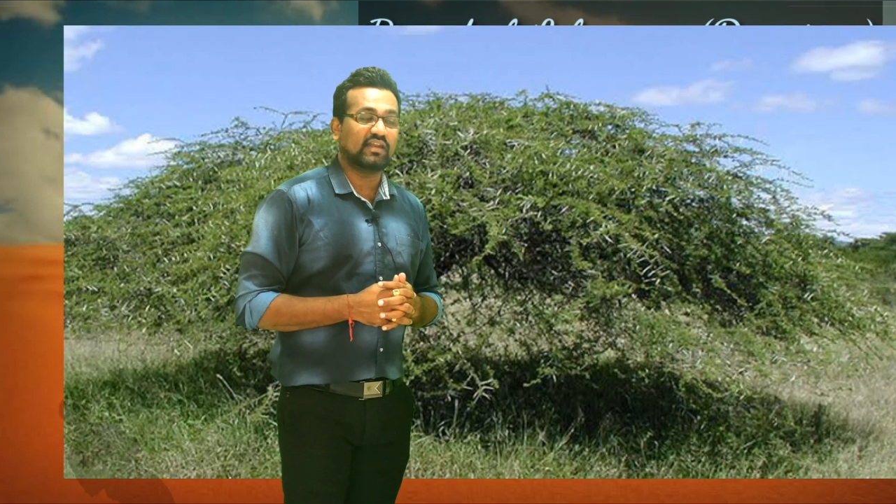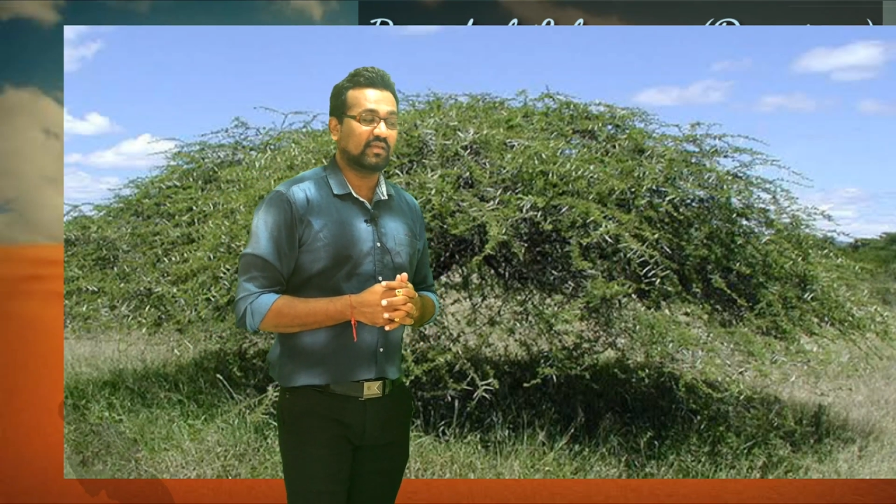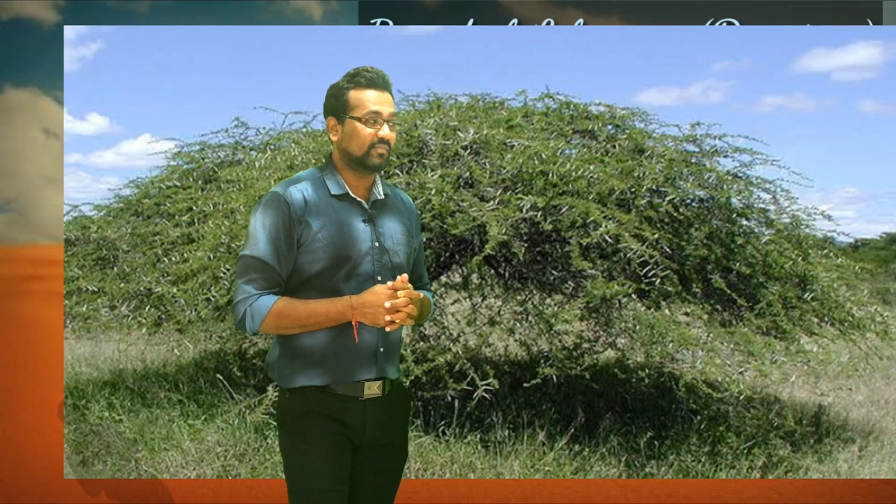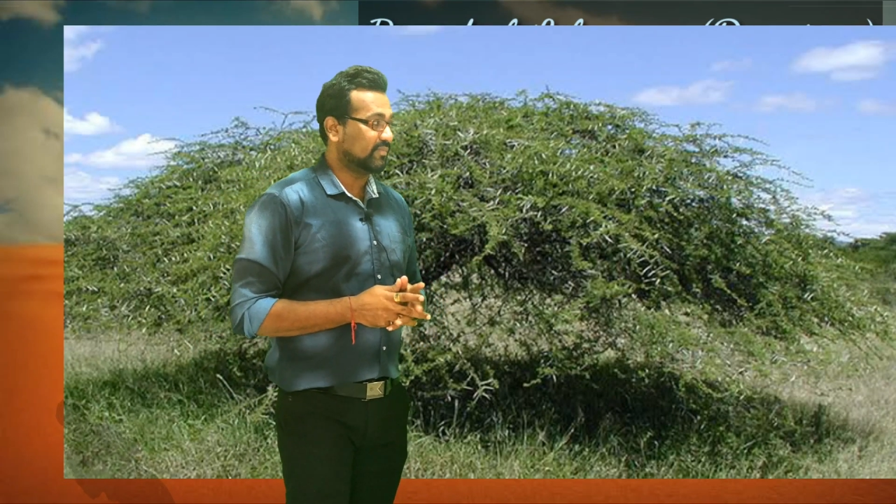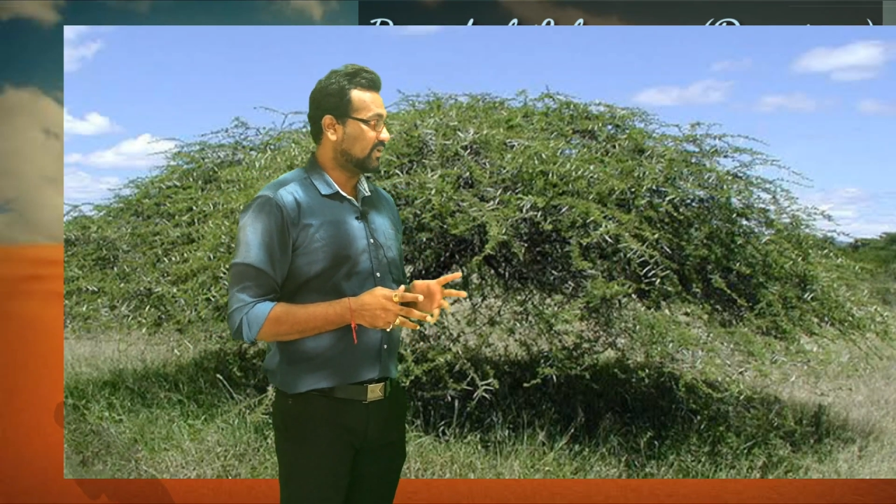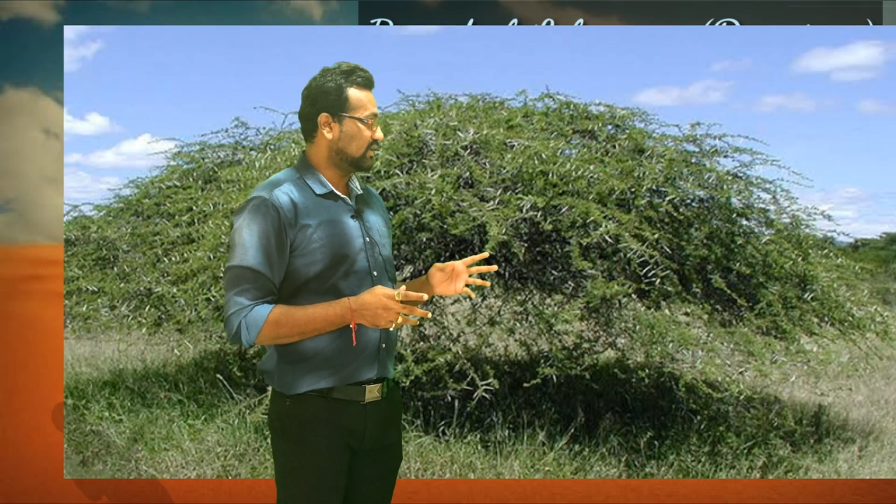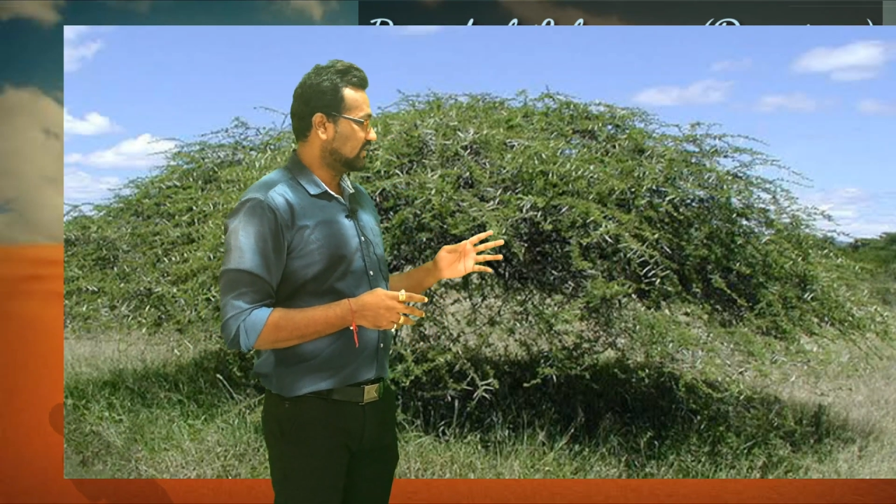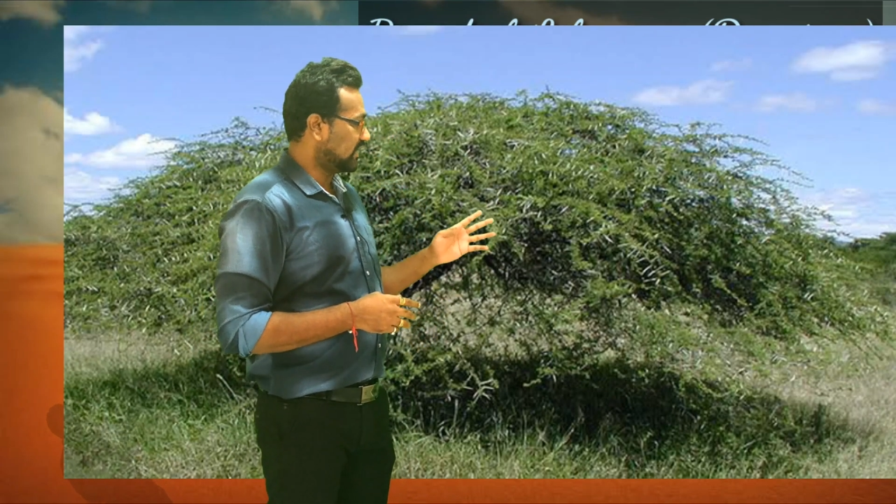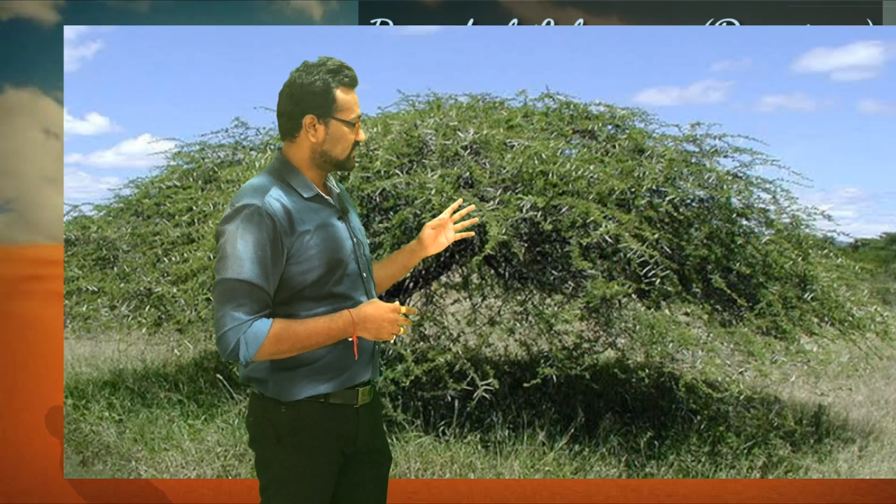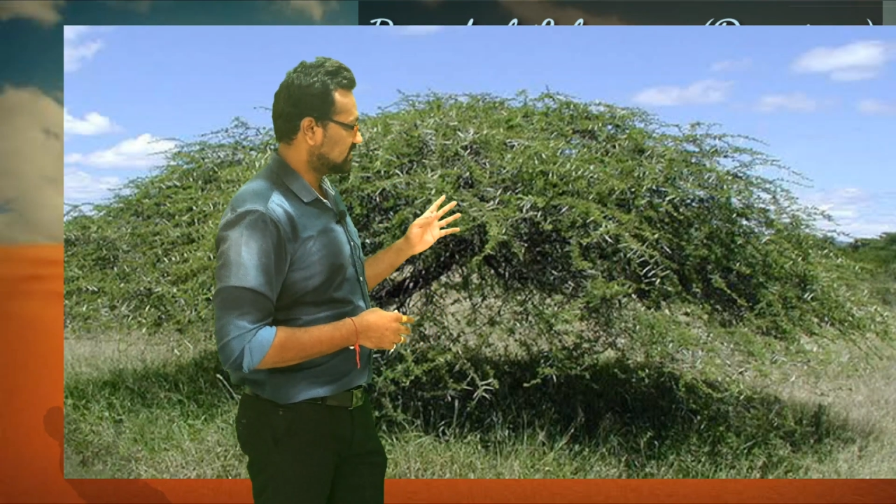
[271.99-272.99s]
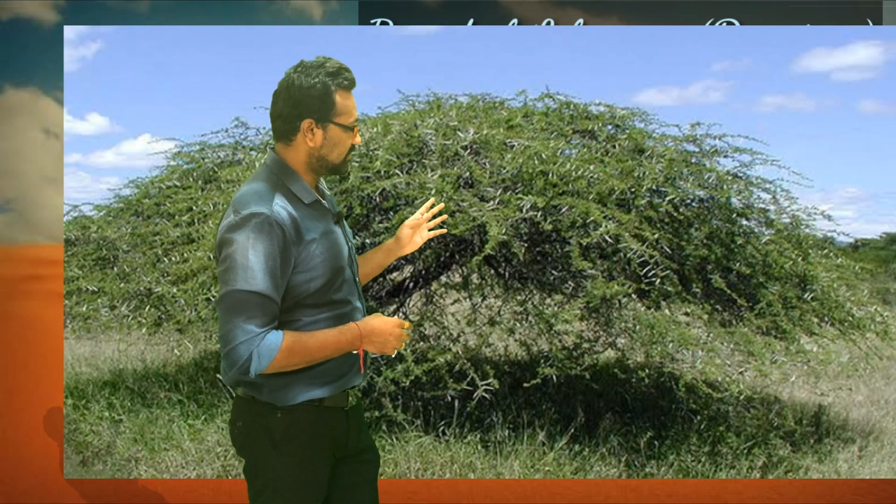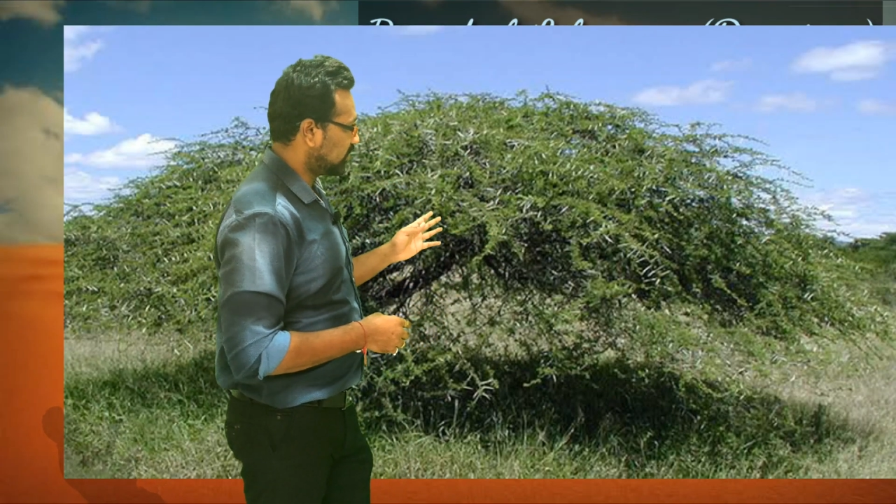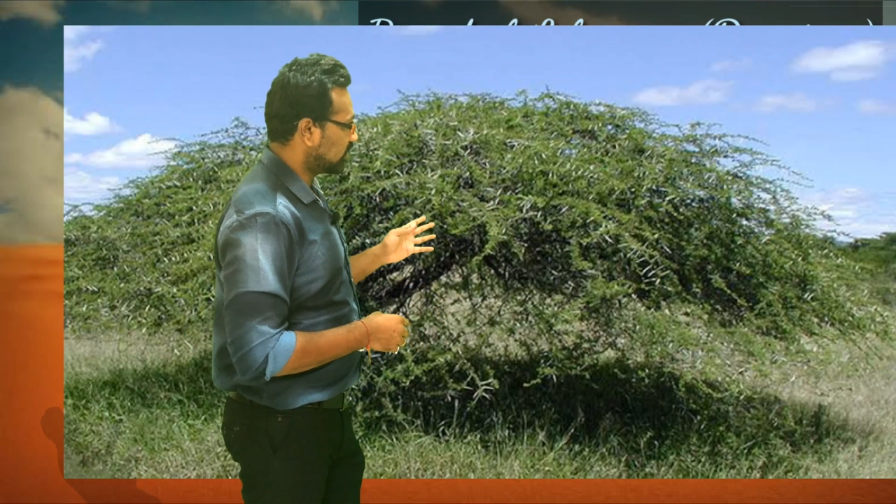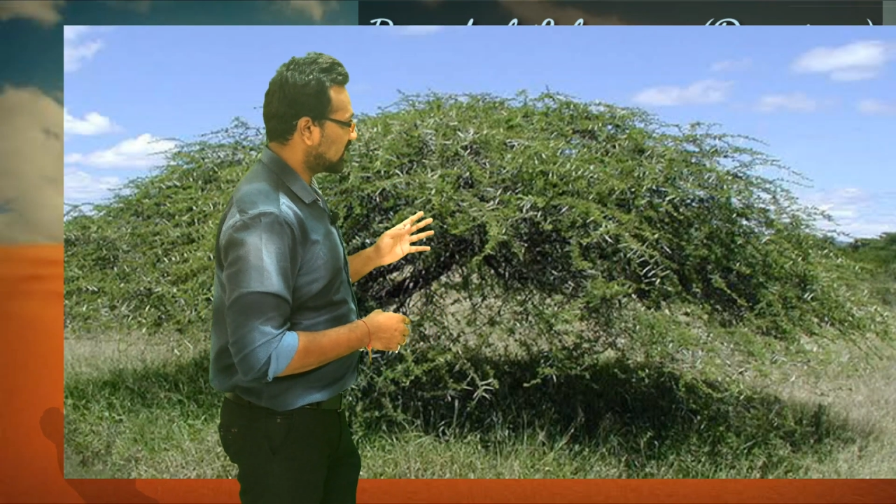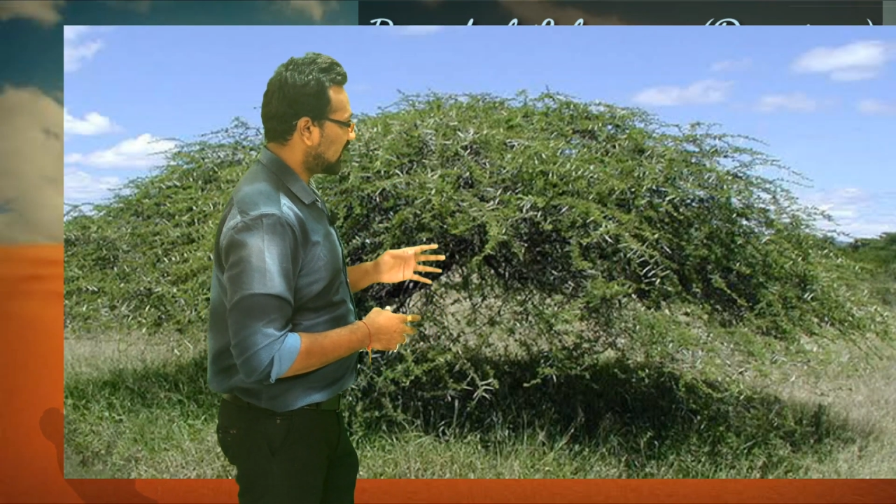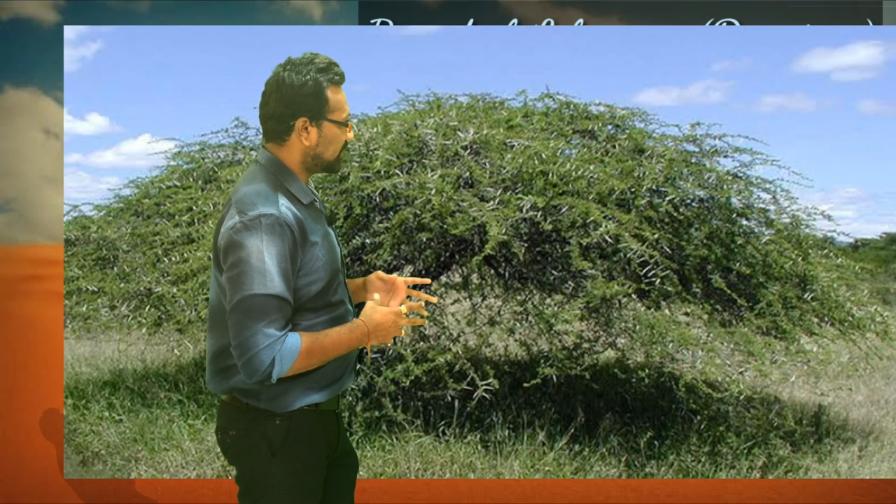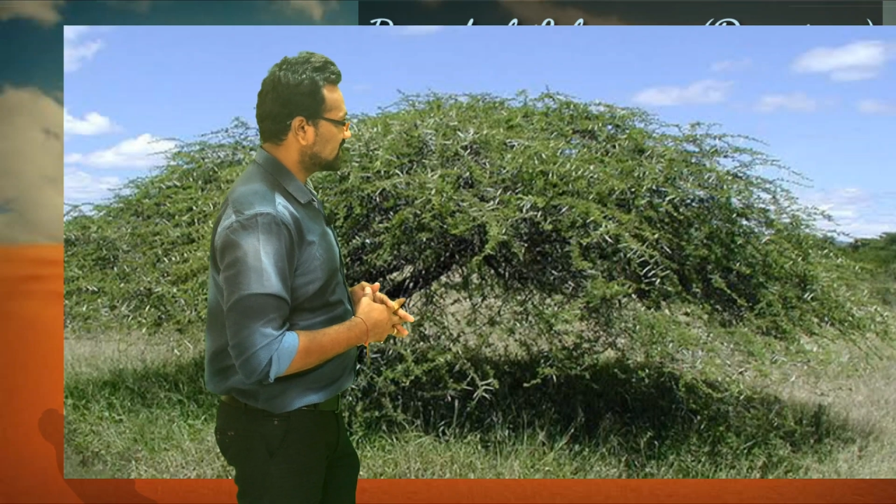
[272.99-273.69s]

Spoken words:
name as a photograph